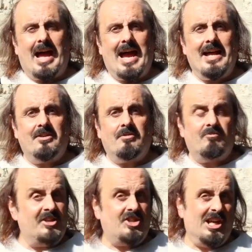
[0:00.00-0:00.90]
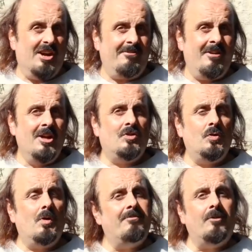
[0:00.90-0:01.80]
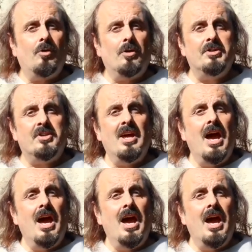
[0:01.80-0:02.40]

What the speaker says: and rich enough to afford